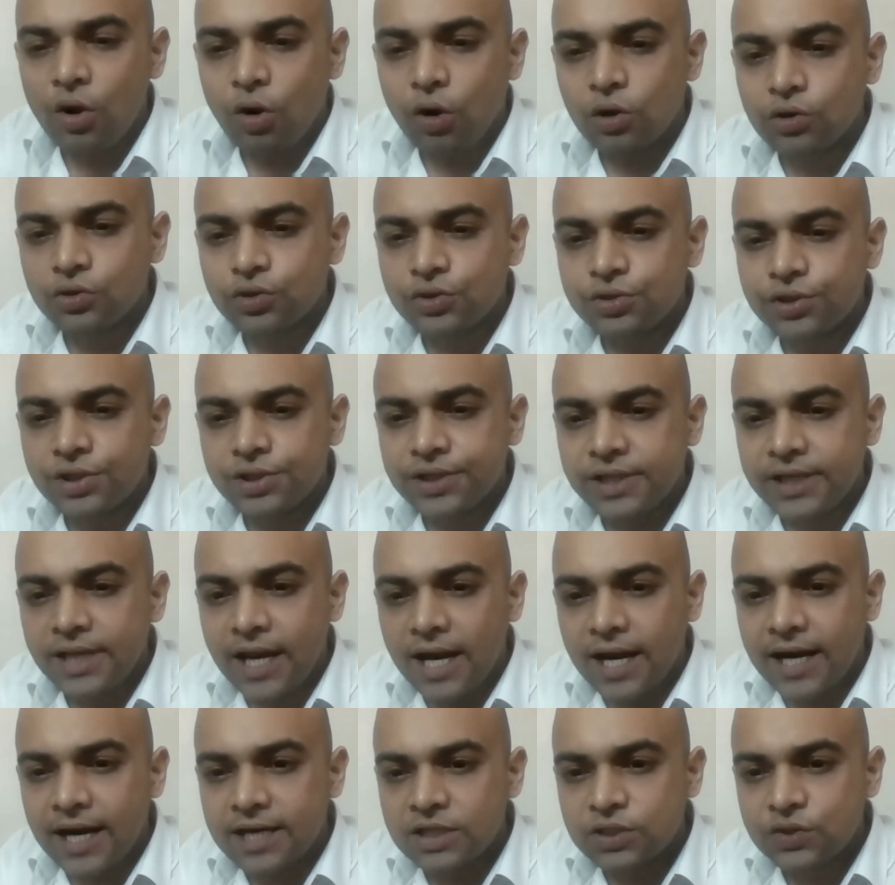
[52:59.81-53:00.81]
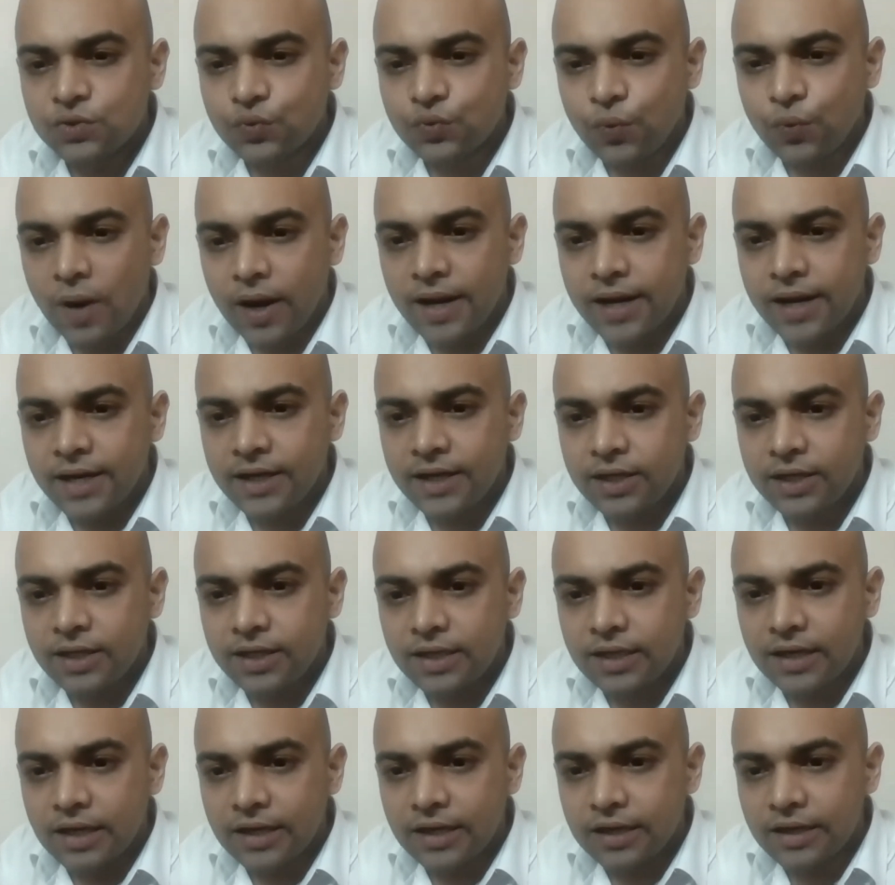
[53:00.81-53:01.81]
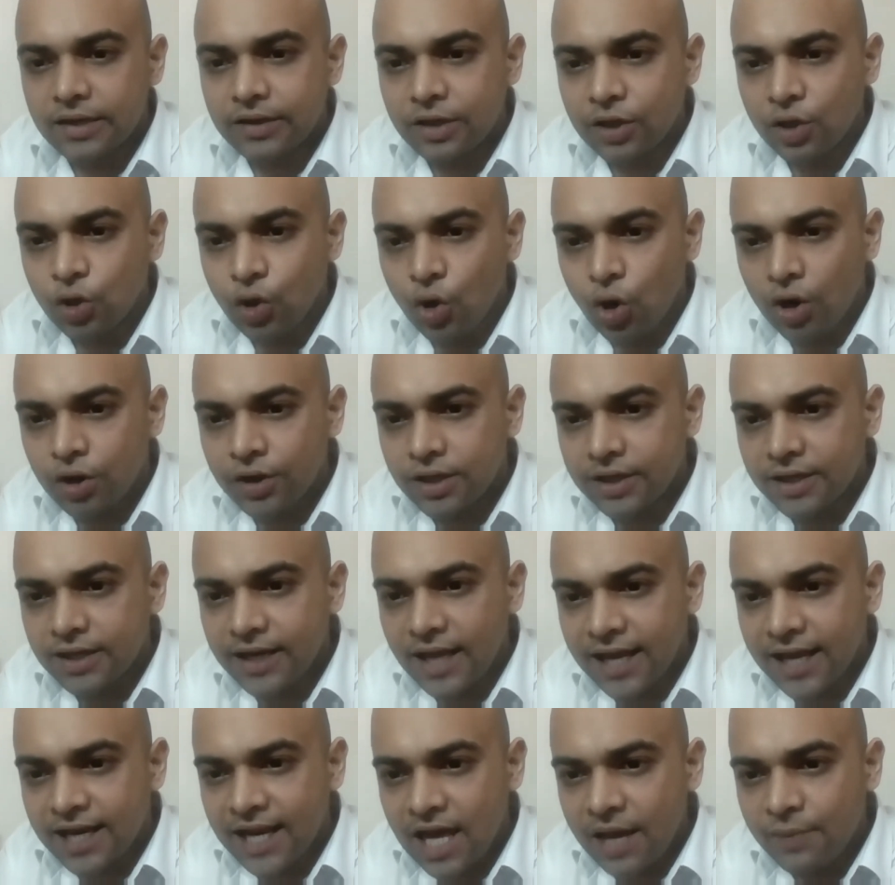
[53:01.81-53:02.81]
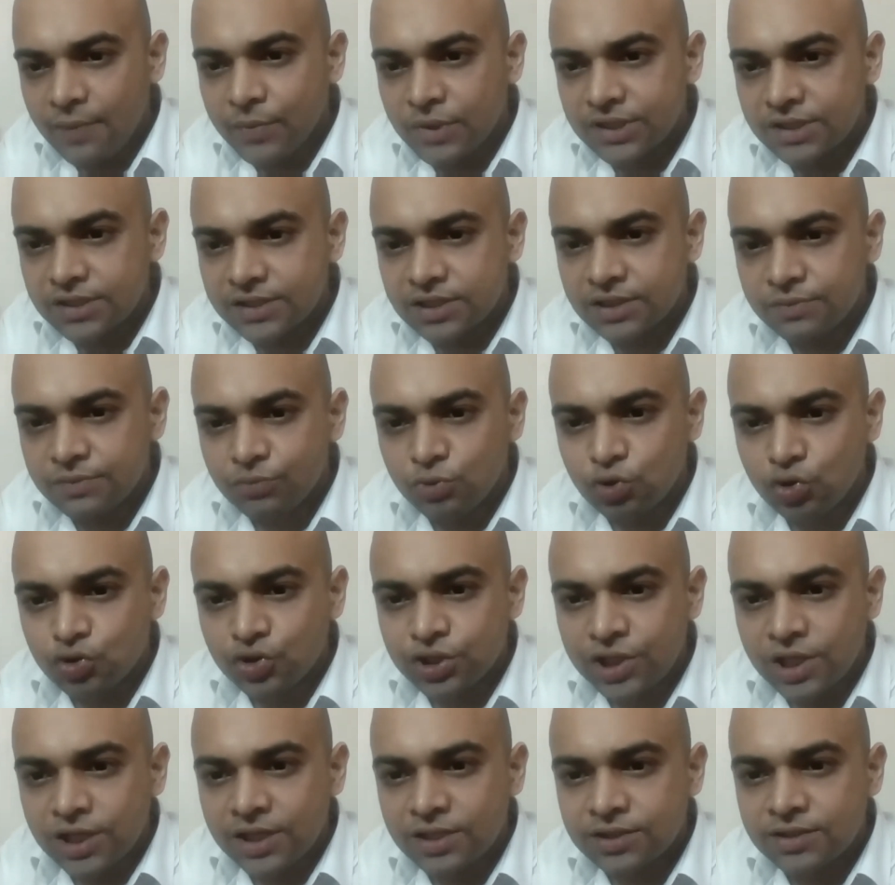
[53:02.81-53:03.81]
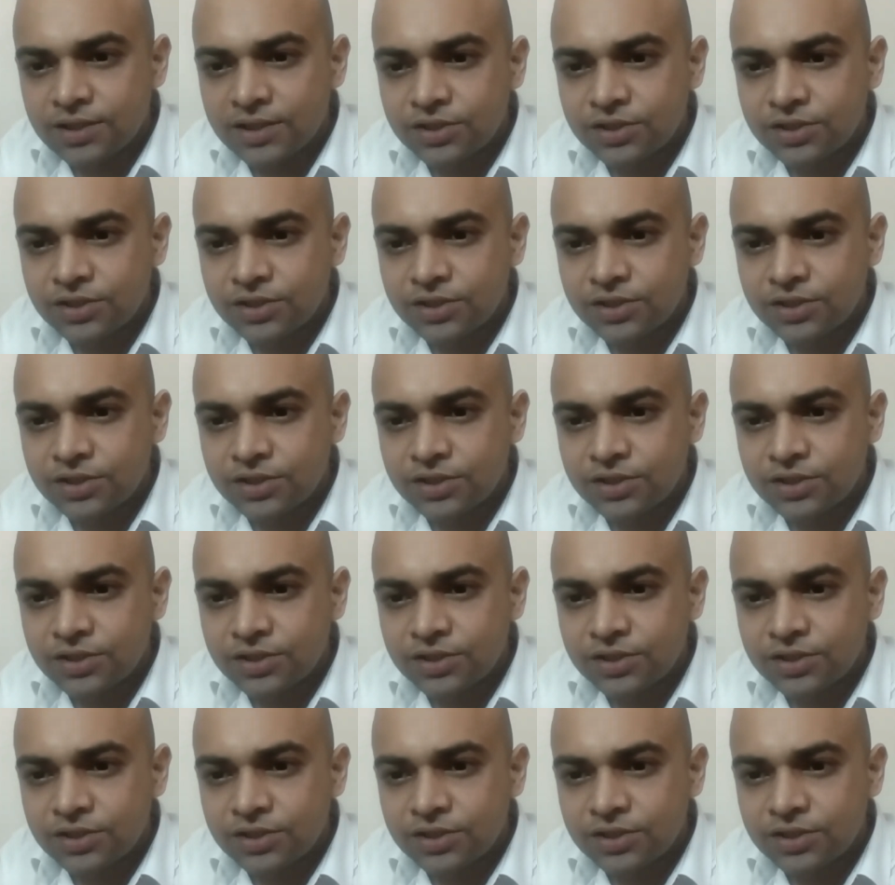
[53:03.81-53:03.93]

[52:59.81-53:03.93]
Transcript: Also, sir, he adds, why not dynamicism to change